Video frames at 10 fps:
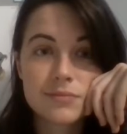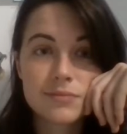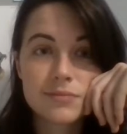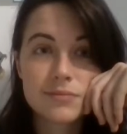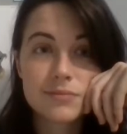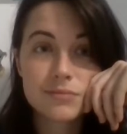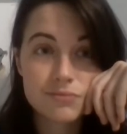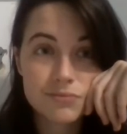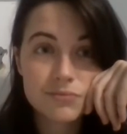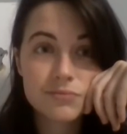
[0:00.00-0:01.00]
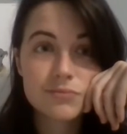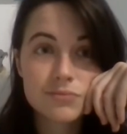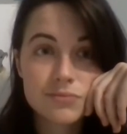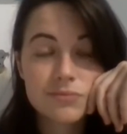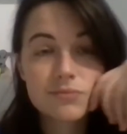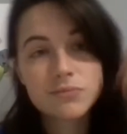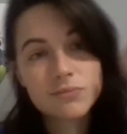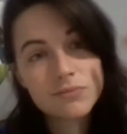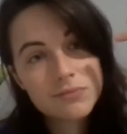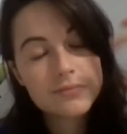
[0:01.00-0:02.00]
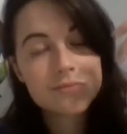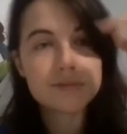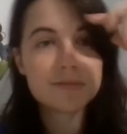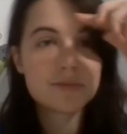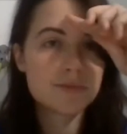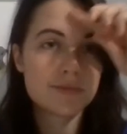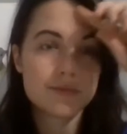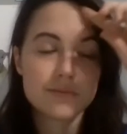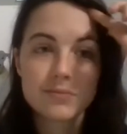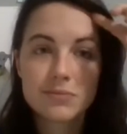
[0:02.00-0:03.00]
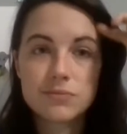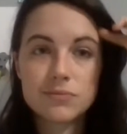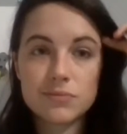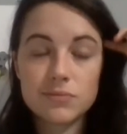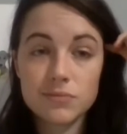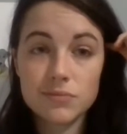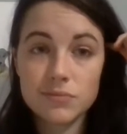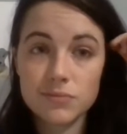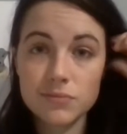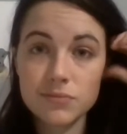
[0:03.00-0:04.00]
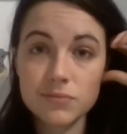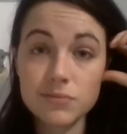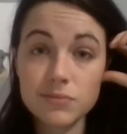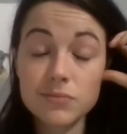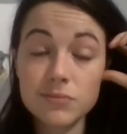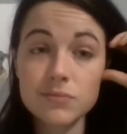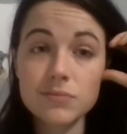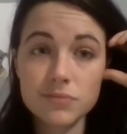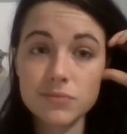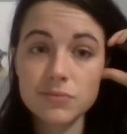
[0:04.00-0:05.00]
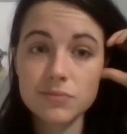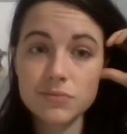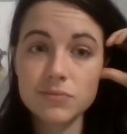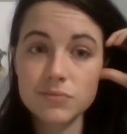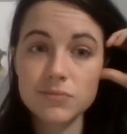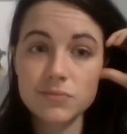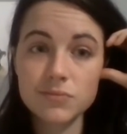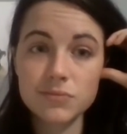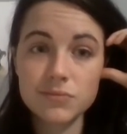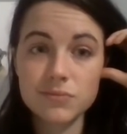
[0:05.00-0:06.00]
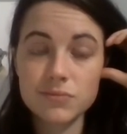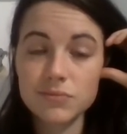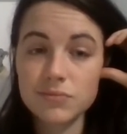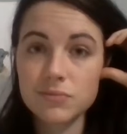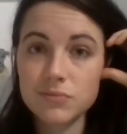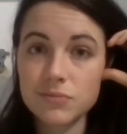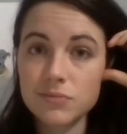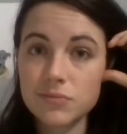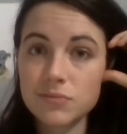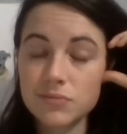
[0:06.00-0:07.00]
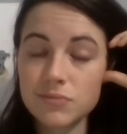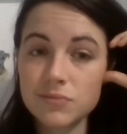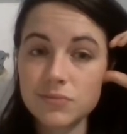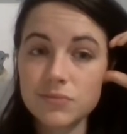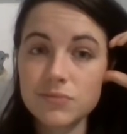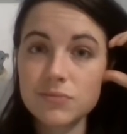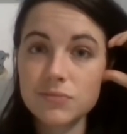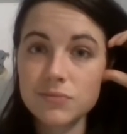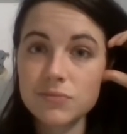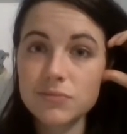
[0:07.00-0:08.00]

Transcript: The person shown says nothing.